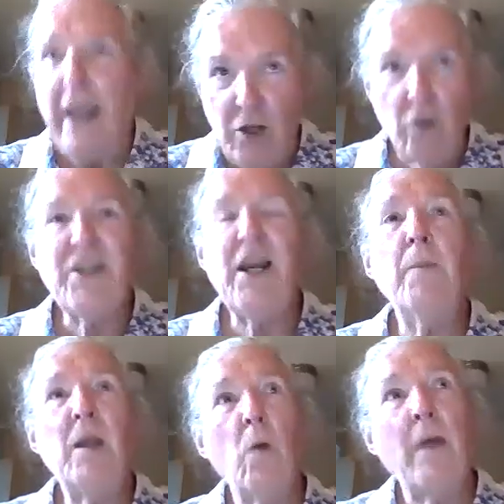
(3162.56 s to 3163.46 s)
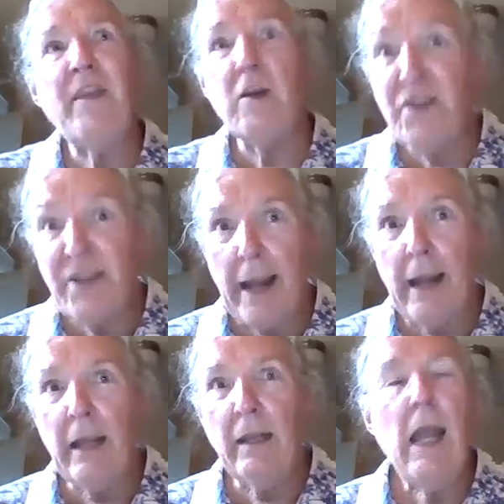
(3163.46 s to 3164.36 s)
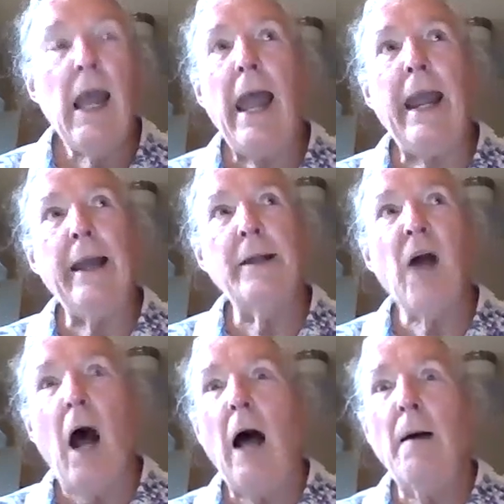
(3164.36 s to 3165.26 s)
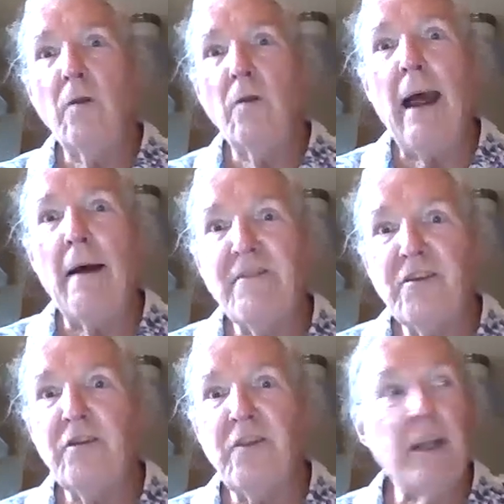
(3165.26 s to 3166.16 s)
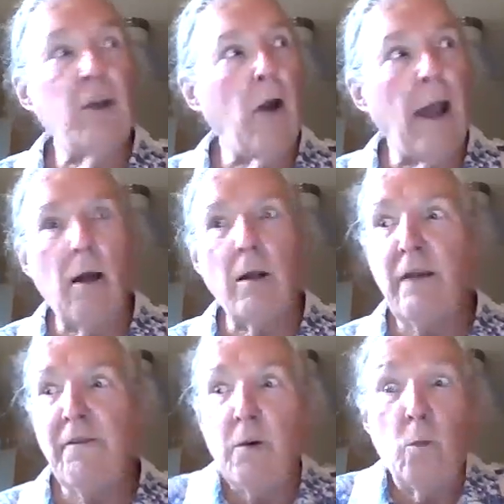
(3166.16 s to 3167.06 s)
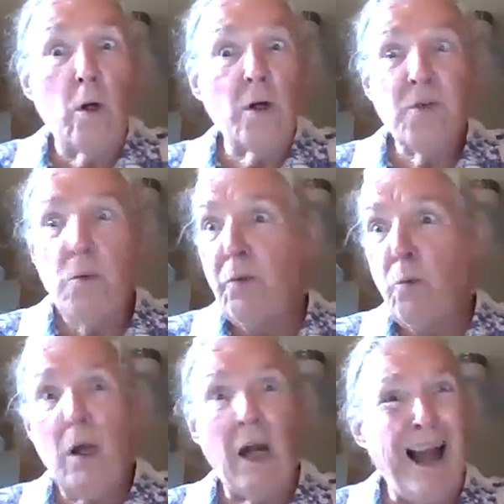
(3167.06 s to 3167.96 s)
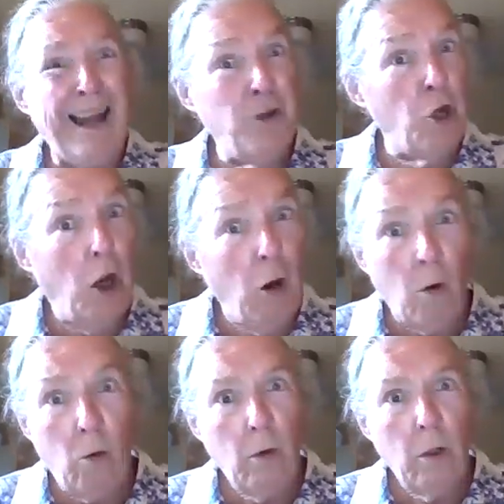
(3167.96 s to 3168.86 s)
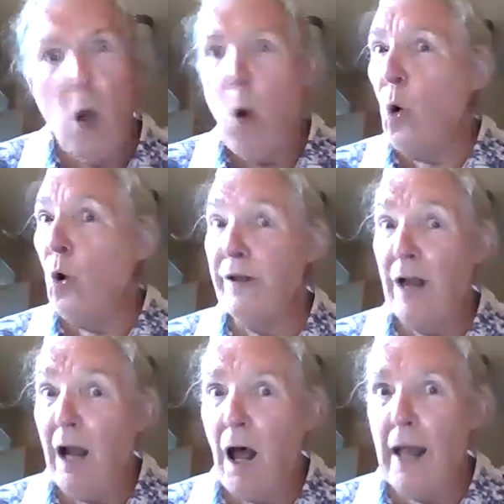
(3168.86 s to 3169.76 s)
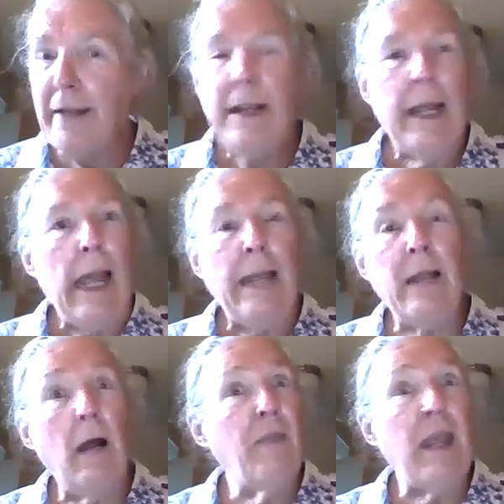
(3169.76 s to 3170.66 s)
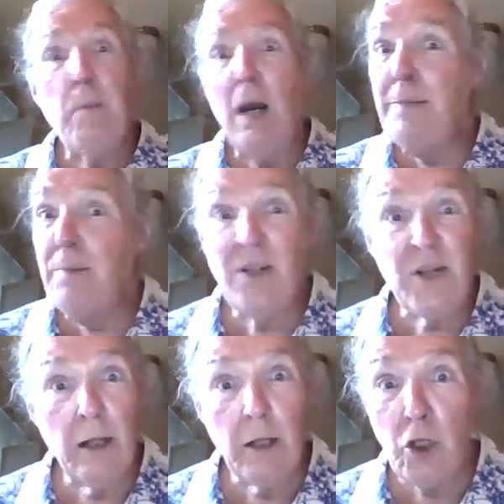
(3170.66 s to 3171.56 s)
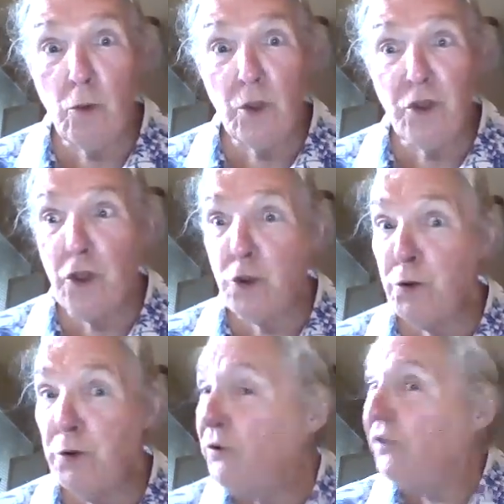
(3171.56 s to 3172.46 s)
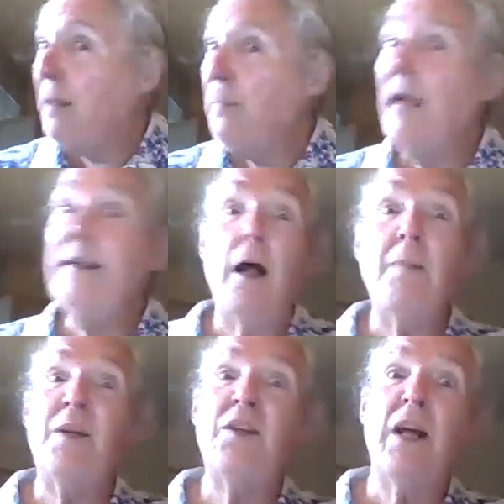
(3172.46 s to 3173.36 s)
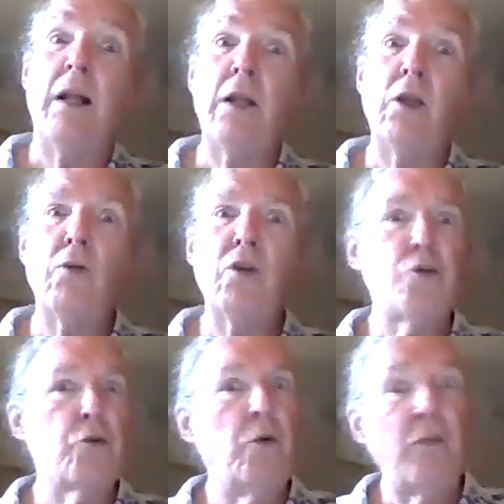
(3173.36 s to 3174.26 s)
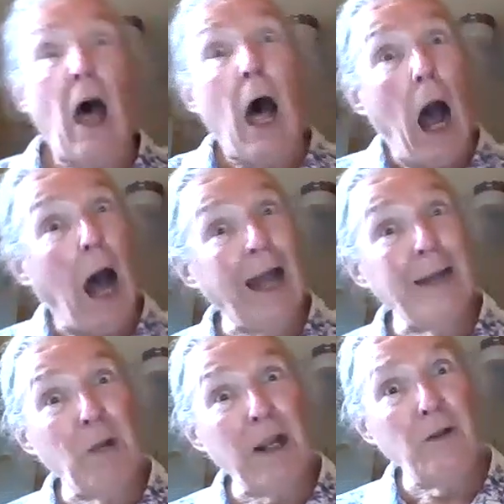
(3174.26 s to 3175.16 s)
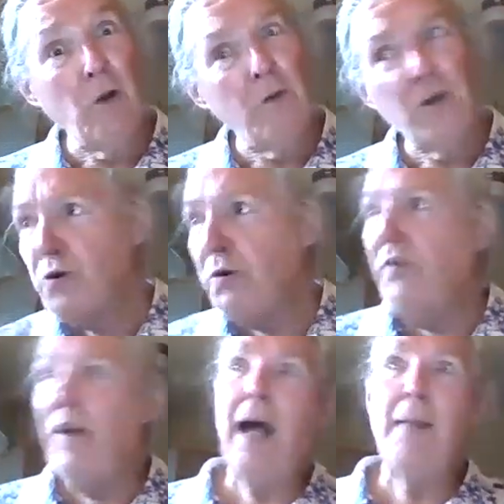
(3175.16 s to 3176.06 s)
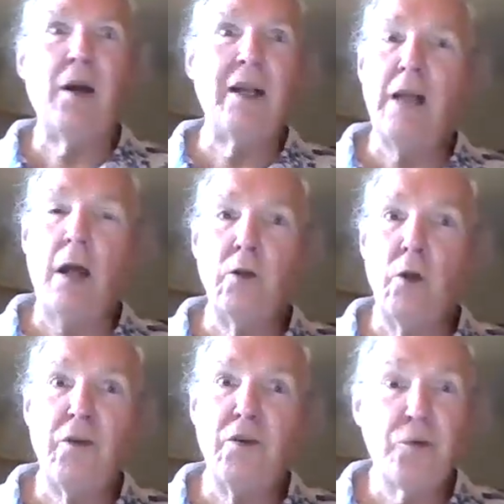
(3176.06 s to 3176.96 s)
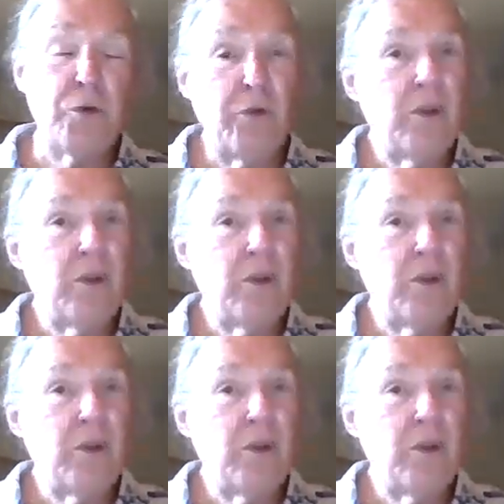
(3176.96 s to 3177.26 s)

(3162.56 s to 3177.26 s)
you'll tell me what they're saying, and I'll have to figure out if it works with what I know or not. Now, they might be telling you the truth. They might not be telling you the truth. I might know the truth. I might not know the truth.